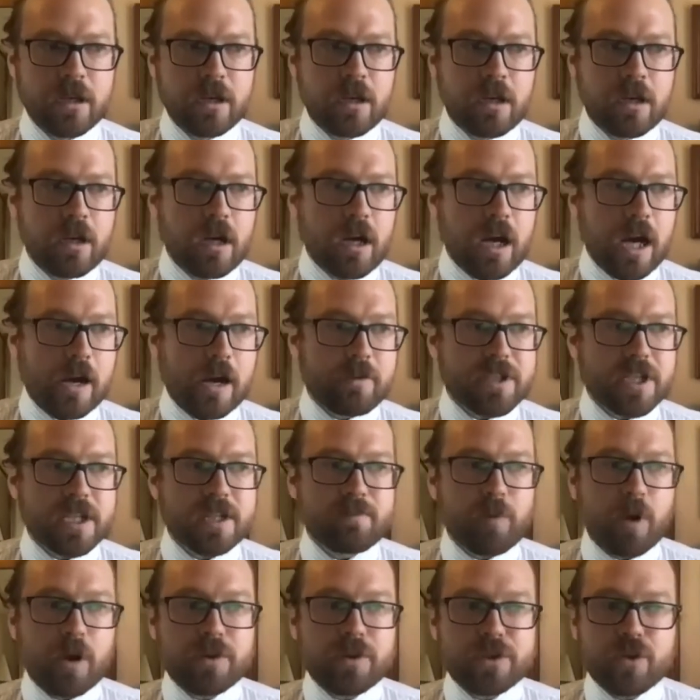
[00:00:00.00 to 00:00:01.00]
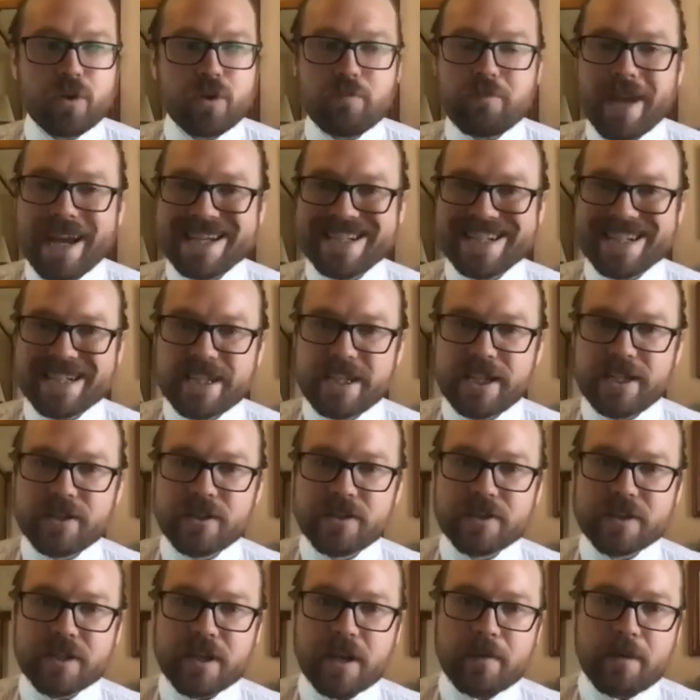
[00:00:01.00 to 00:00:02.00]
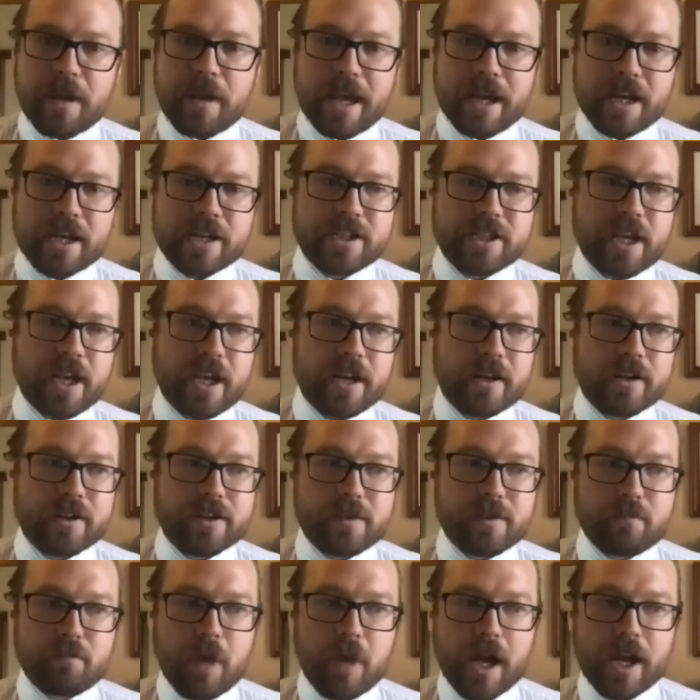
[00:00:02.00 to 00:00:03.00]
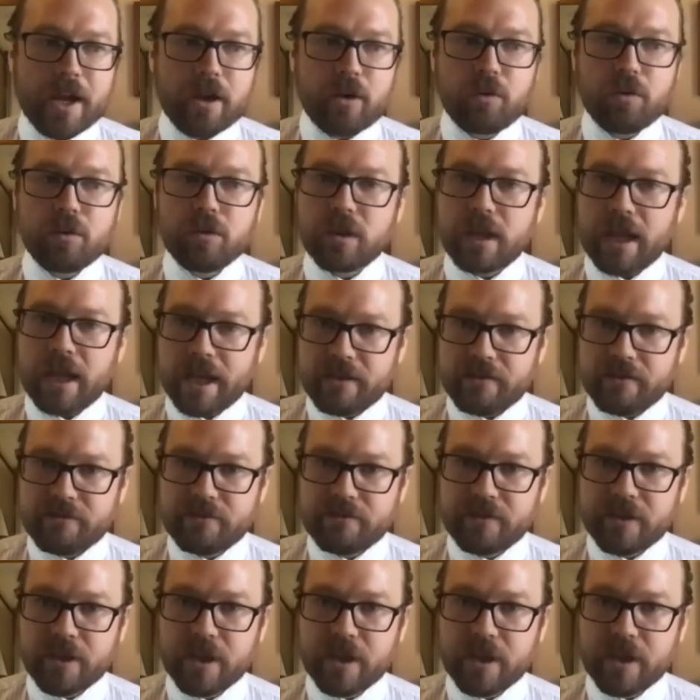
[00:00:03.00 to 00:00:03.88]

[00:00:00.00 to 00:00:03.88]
I was exposed to amazing teachers and educators my whole life,